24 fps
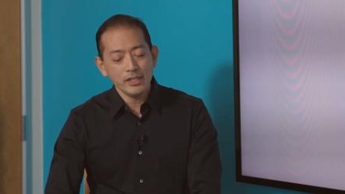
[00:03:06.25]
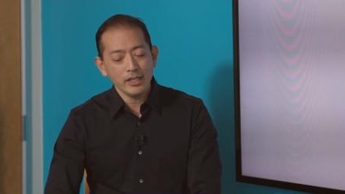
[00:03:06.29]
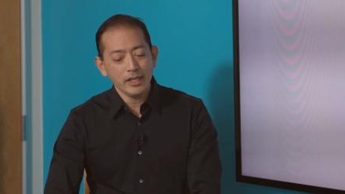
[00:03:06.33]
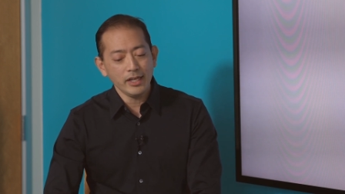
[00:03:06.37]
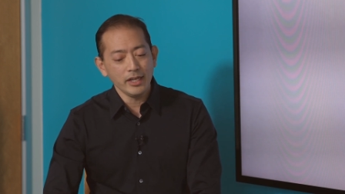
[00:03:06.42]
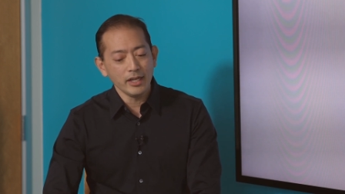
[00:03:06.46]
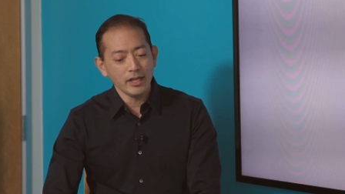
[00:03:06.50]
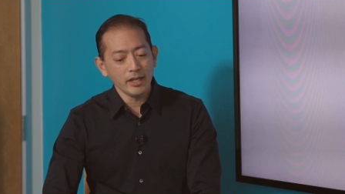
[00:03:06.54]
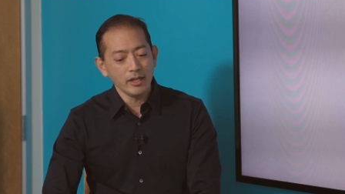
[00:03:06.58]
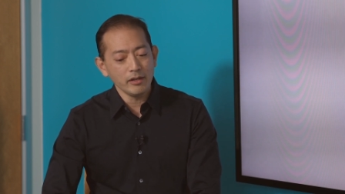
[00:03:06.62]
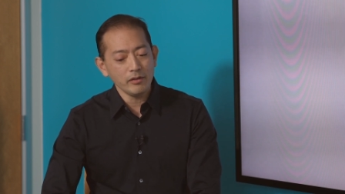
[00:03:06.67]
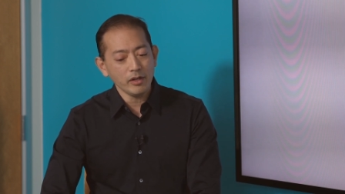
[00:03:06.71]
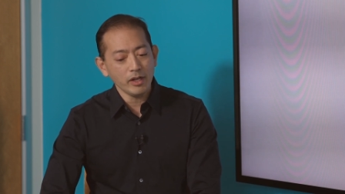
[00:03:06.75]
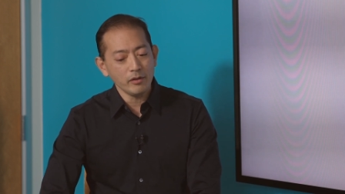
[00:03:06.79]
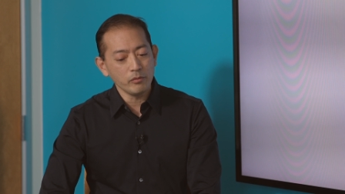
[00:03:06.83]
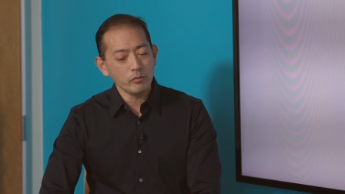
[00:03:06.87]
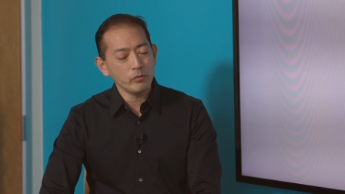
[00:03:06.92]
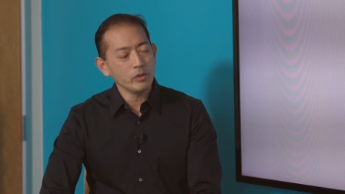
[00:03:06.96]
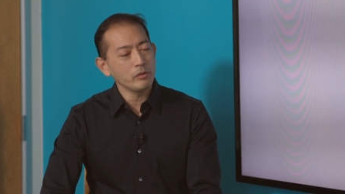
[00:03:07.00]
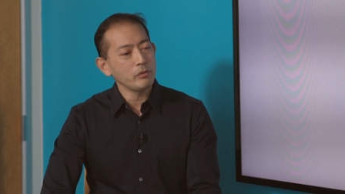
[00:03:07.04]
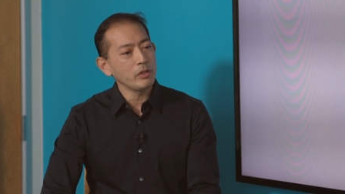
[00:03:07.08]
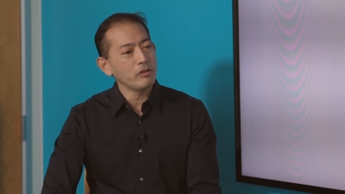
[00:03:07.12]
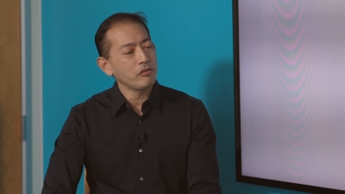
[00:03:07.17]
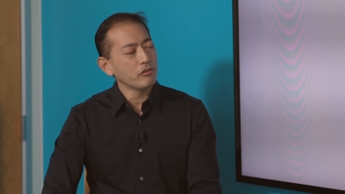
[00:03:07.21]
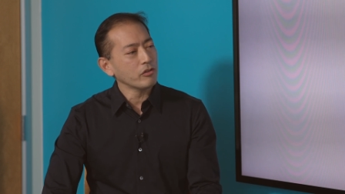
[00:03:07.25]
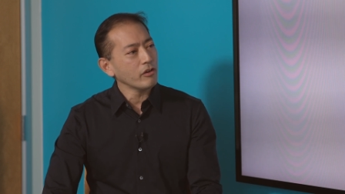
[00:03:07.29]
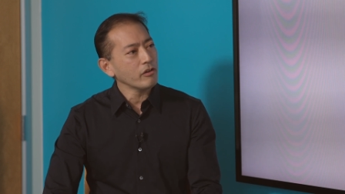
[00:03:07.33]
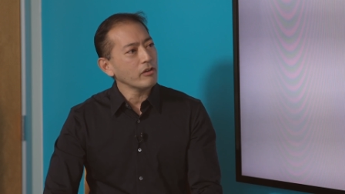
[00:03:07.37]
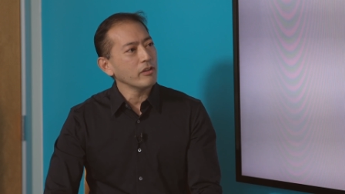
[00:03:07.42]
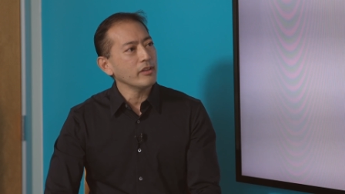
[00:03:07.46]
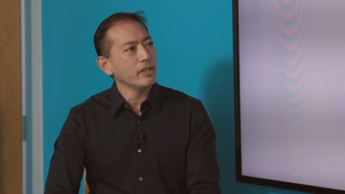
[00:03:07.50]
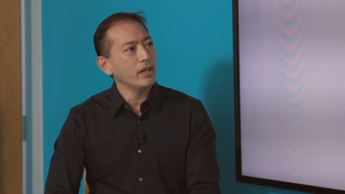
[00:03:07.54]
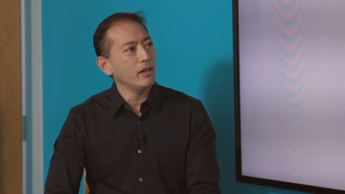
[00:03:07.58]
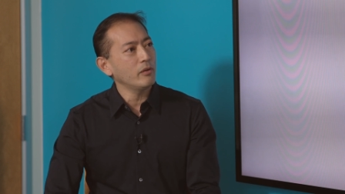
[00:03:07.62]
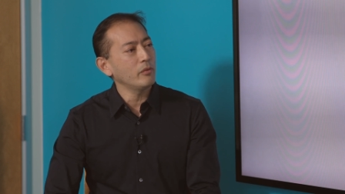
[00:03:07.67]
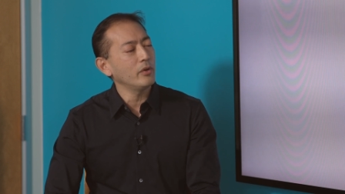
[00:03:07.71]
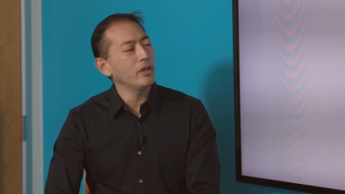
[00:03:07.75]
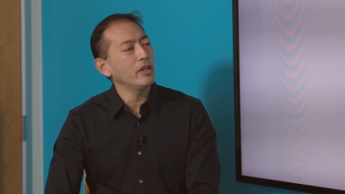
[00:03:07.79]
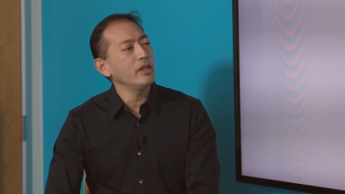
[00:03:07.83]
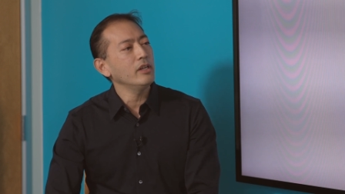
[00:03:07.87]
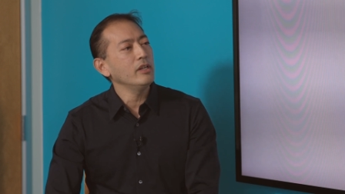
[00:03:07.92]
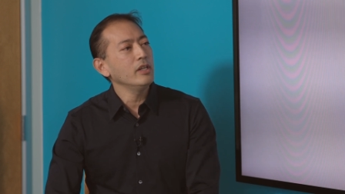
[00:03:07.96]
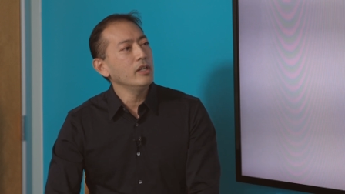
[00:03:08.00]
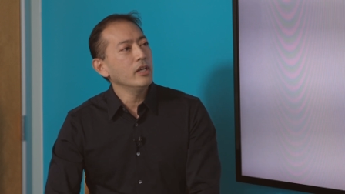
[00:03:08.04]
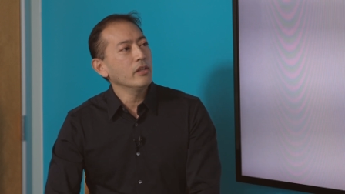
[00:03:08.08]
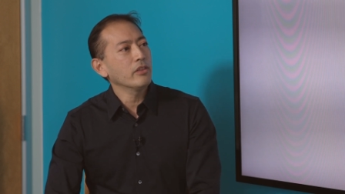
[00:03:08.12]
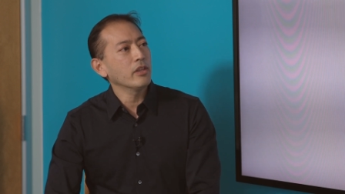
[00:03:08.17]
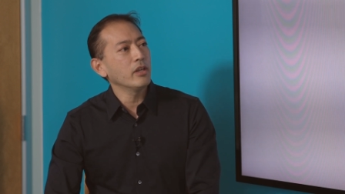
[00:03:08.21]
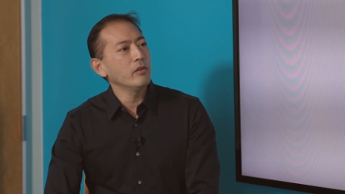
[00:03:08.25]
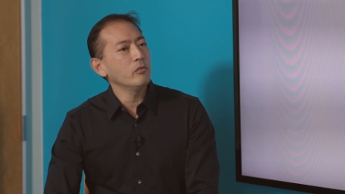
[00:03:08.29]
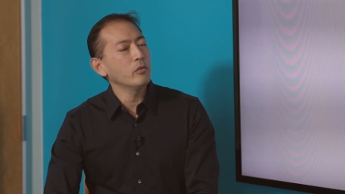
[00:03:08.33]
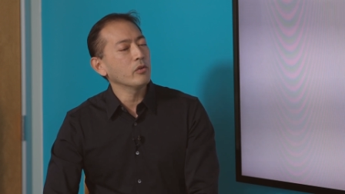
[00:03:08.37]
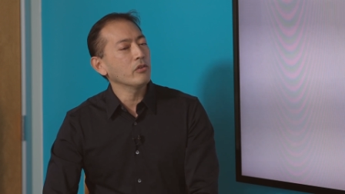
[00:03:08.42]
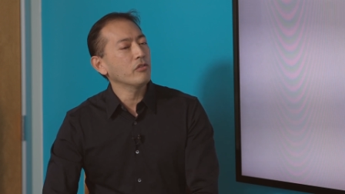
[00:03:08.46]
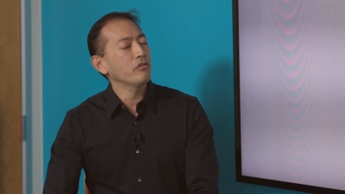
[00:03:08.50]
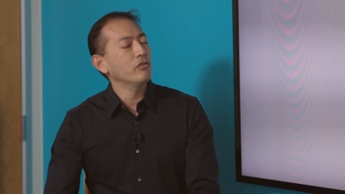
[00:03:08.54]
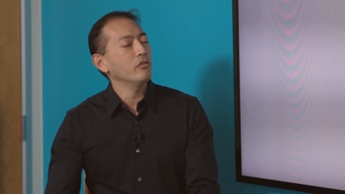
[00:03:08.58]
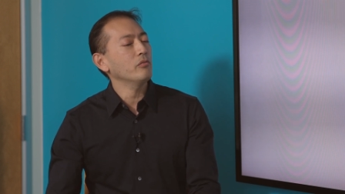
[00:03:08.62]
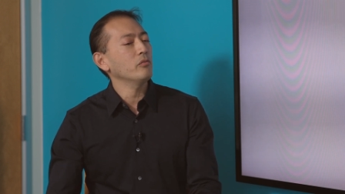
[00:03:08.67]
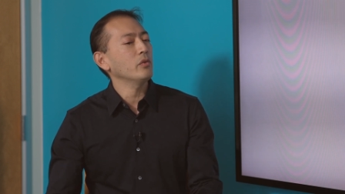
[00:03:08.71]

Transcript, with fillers: And and when we started that way, then we're,